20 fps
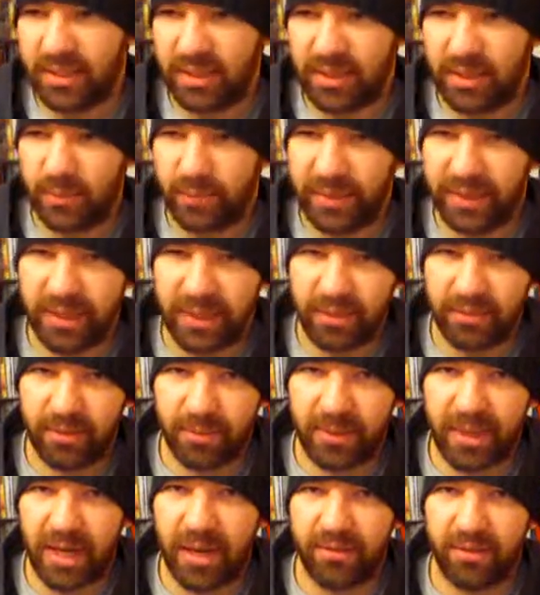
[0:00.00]
the reeling
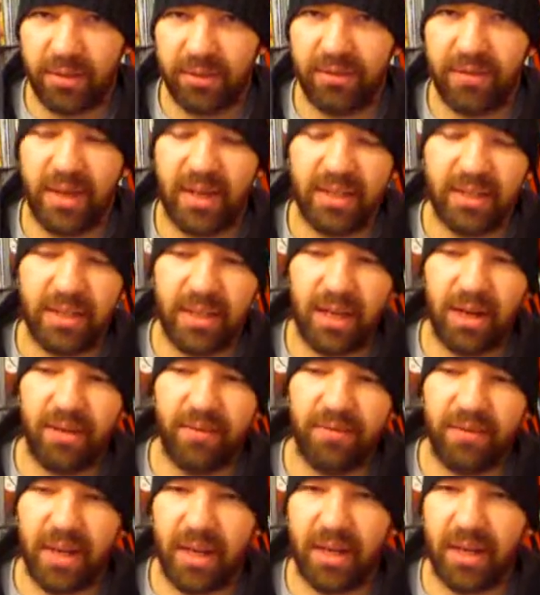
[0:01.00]
from the after effects
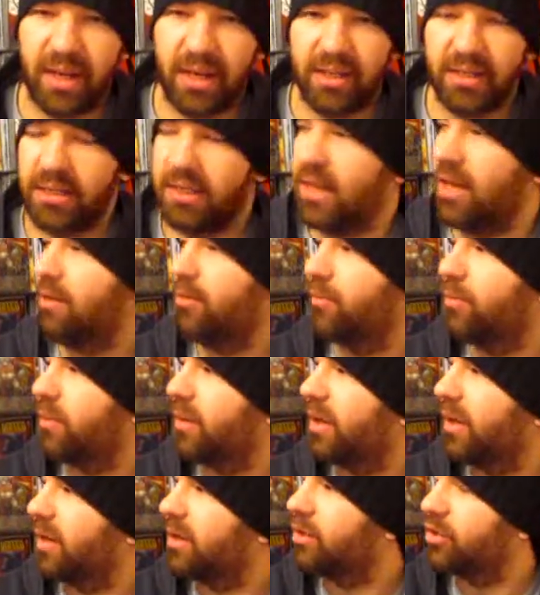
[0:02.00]
of that kind of stuff,
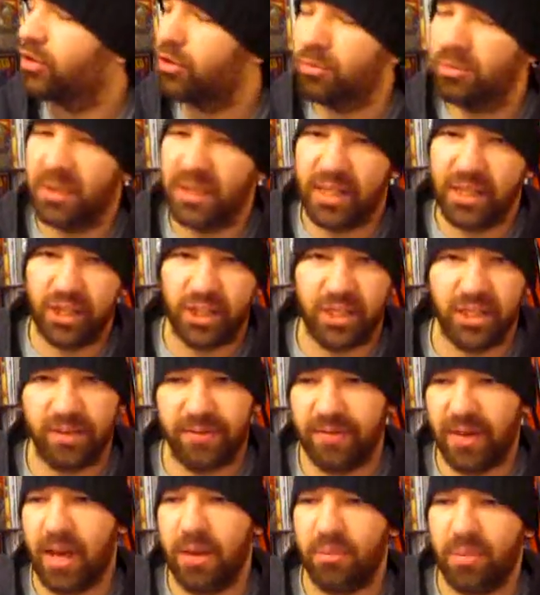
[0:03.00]
where Jubilee, she's a
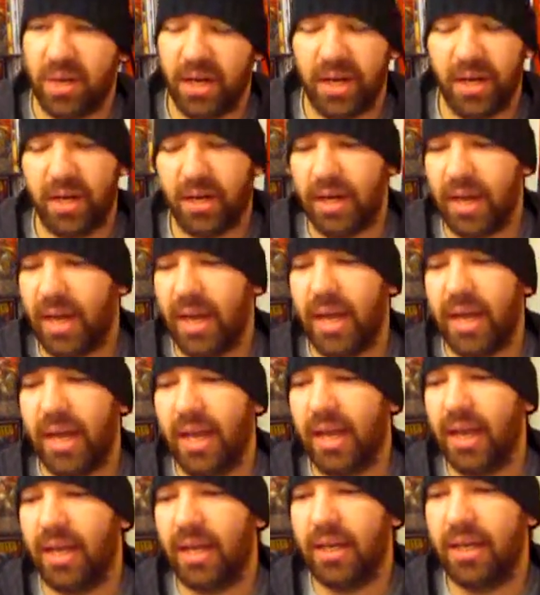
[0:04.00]
vampire,
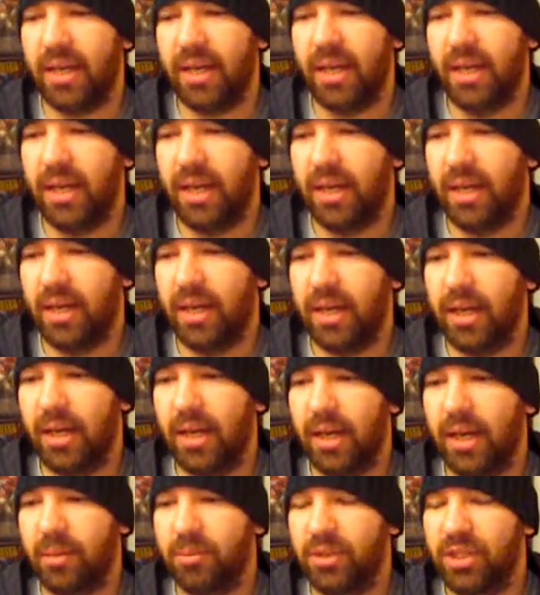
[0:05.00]
and
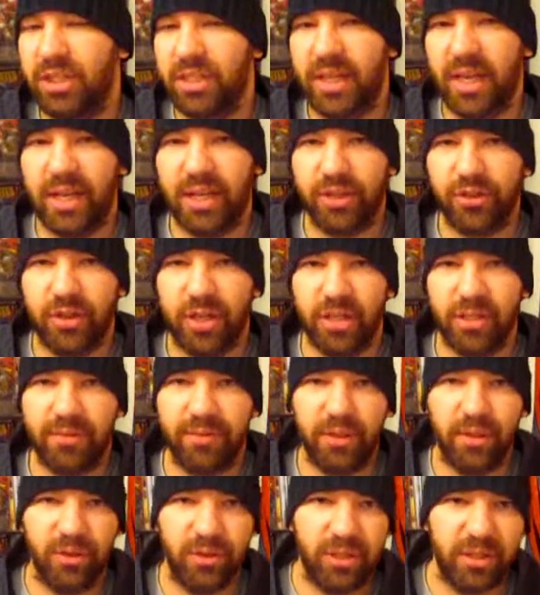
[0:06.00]
um, she's getting
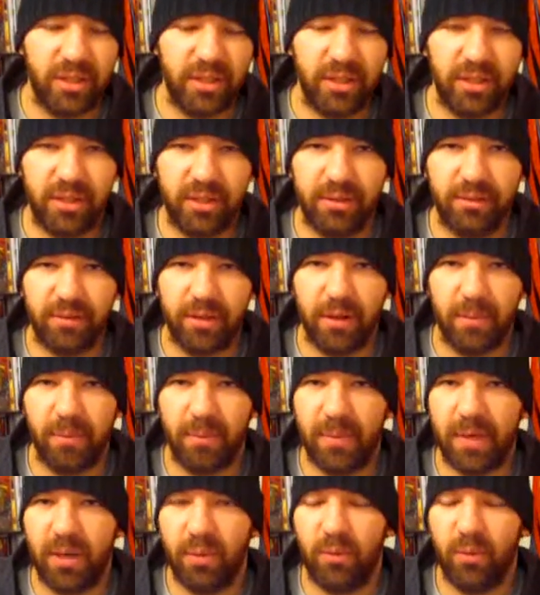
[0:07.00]
transfusions
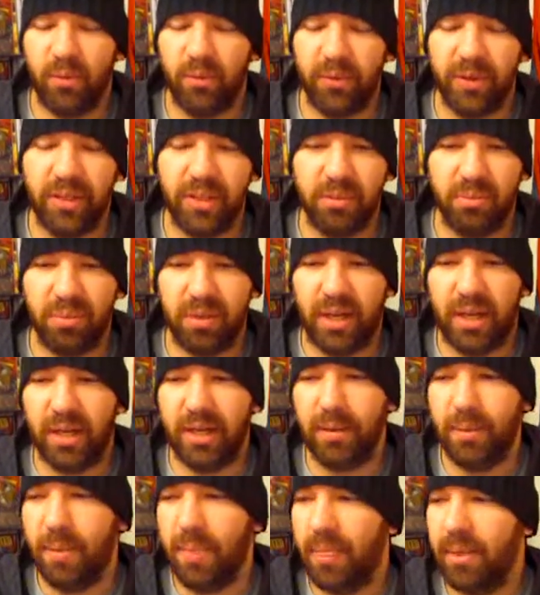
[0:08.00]
from uh, Wolverine's
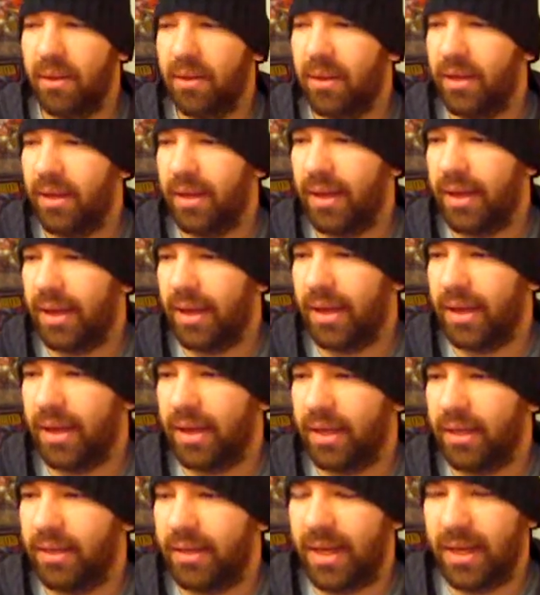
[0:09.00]
blood,
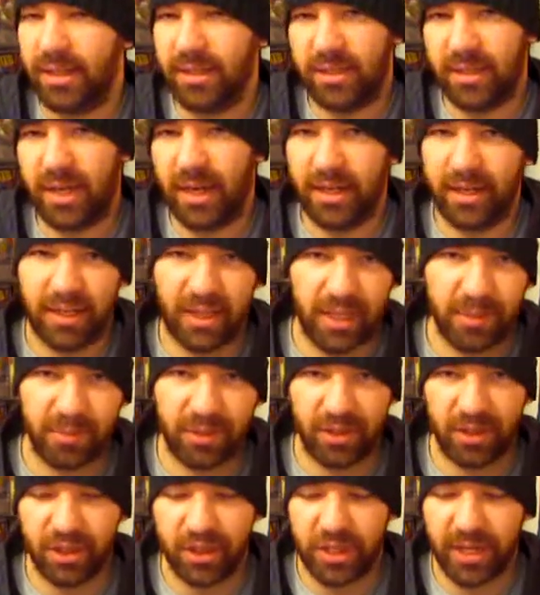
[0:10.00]
and that kind of keeps
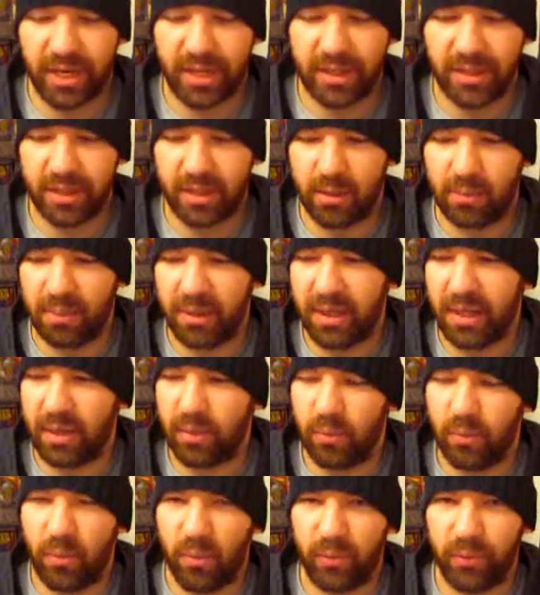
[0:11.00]
her in check a little bit,
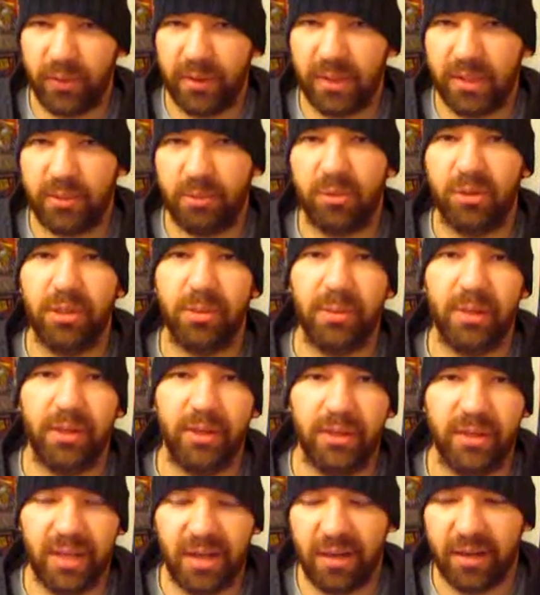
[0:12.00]
and Wolverine is supposed to be
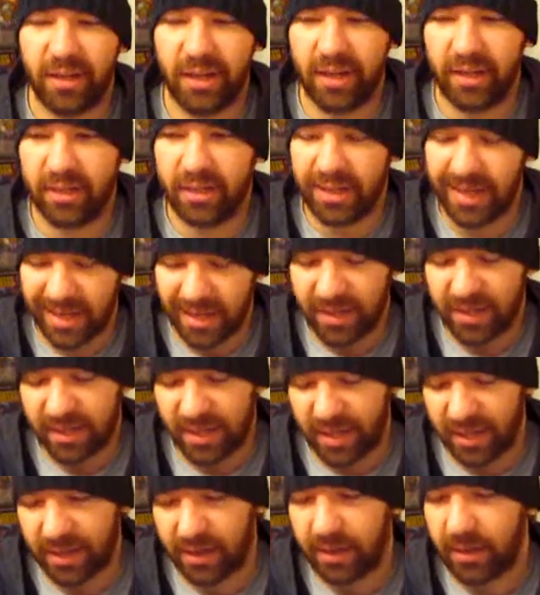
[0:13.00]
her
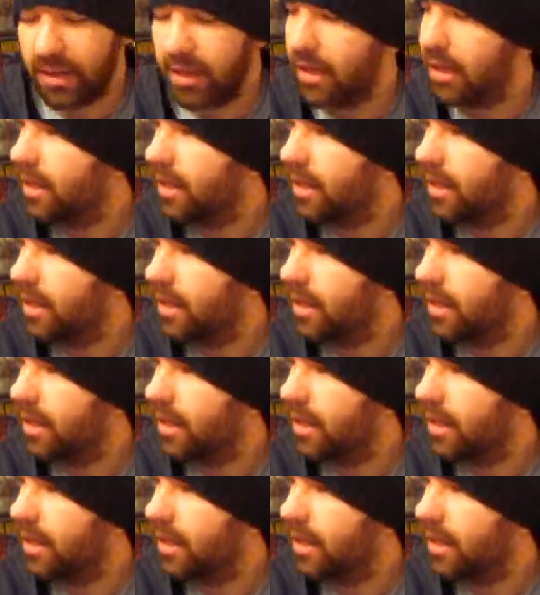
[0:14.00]
caretaker,